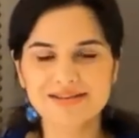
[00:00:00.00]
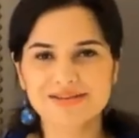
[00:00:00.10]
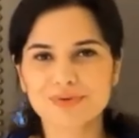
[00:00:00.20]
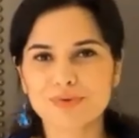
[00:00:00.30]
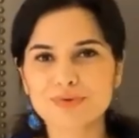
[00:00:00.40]

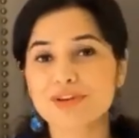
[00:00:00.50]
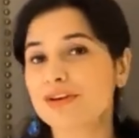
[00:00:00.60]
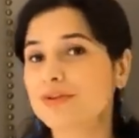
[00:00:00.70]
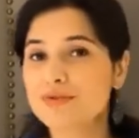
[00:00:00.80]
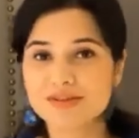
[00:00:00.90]
So there
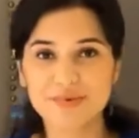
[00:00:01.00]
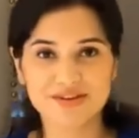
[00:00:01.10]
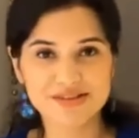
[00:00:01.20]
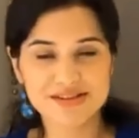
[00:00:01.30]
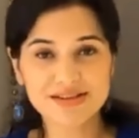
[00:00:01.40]
are new
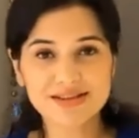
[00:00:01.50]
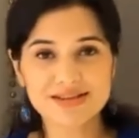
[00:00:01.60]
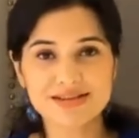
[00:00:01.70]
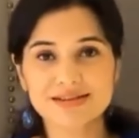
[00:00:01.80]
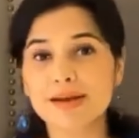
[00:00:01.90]

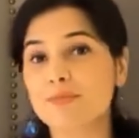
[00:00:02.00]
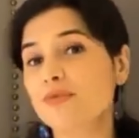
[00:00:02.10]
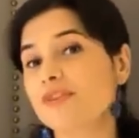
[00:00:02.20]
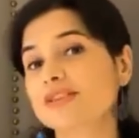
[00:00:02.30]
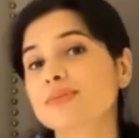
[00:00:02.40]
experiences. Some
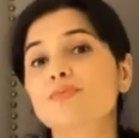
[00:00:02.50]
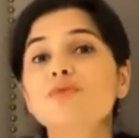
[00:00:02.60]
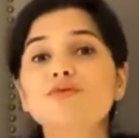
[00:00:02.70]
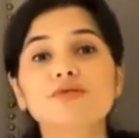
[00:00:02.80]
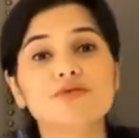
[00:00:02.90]
of us
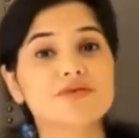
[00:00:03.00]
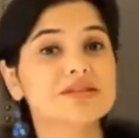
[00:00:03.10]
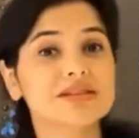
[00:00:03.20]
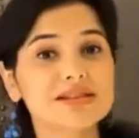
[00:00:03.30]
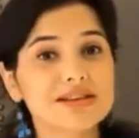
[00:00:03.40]
move to
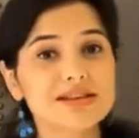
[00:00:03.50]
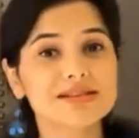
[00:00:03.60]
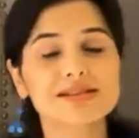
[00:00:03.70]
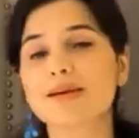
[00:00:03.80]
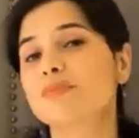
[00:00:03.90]
different
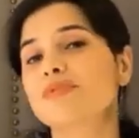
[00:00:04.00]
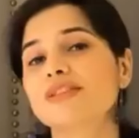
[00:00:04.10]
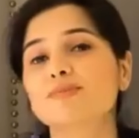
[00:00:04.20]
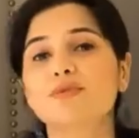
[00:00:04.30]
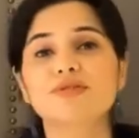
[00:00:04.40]
cities. Some of
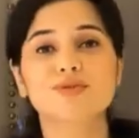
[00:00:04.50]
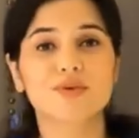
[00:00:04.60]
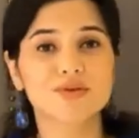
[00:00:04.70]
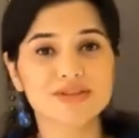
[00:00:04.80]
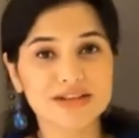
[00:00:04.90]
us move into
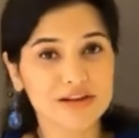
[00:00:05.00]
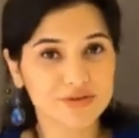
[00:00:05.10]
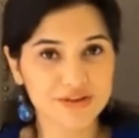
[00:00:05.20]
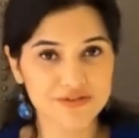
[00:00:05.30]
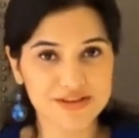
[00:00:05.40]
a hostel
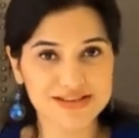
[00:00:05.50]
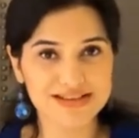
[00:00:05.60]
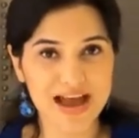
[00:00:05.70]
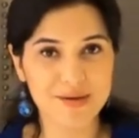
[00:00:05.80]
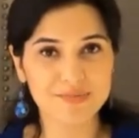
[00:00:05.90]
for the first
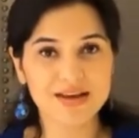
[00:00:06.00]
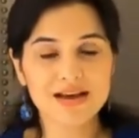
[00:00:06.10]
time.